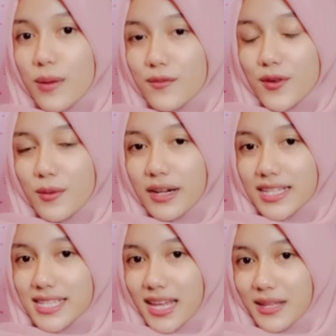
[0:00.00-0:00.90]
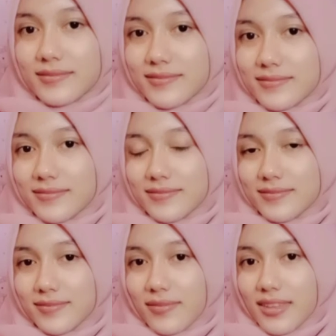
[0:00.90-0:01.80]
I'm from class
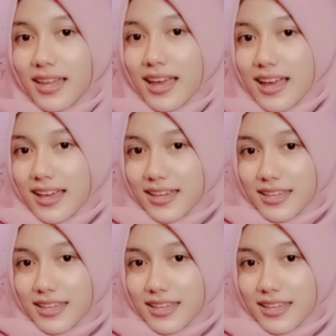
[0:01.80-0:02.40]
8.